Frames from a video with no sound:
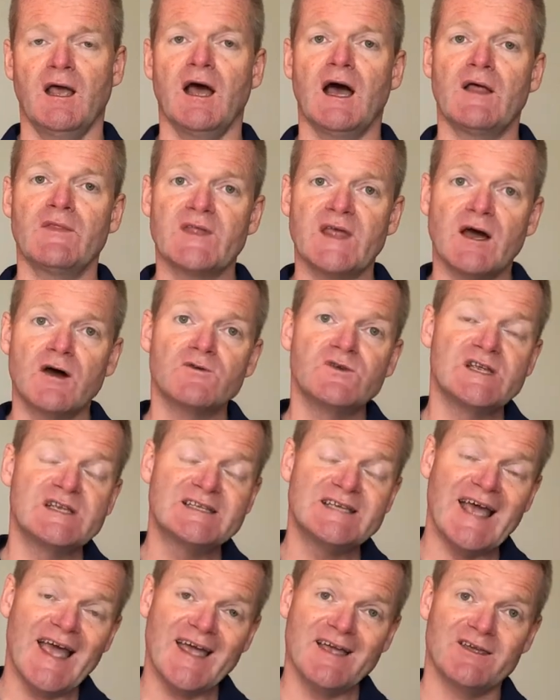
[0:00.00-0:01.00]
and the only
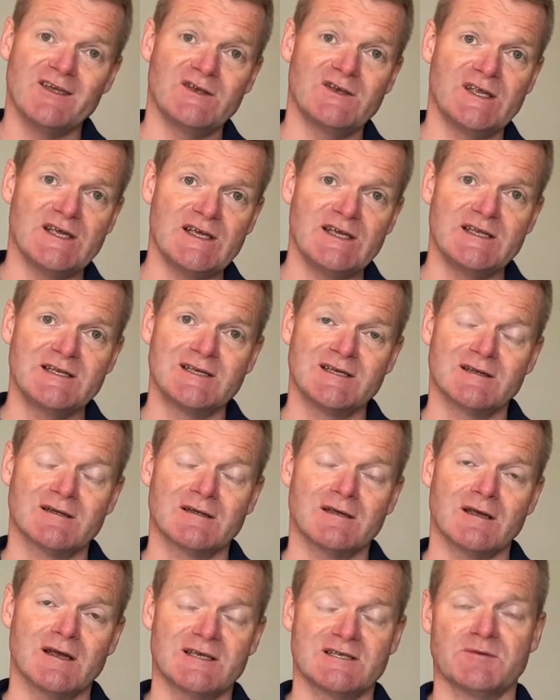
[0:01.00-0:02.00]
tech you need
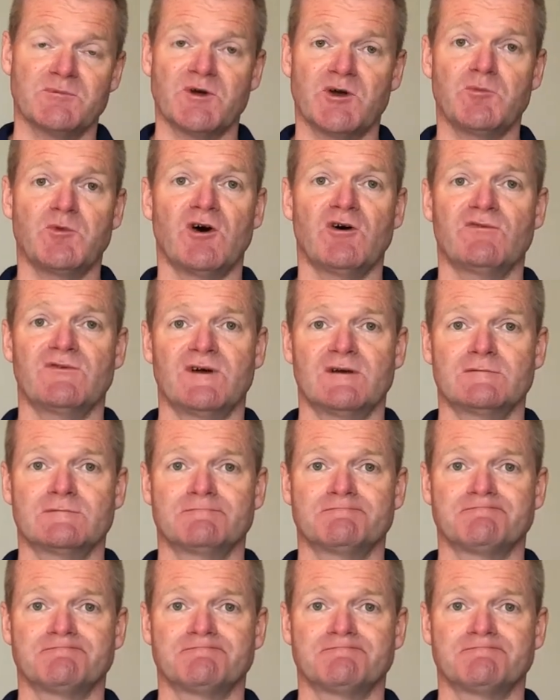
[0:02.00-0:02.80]
is a mobile phone.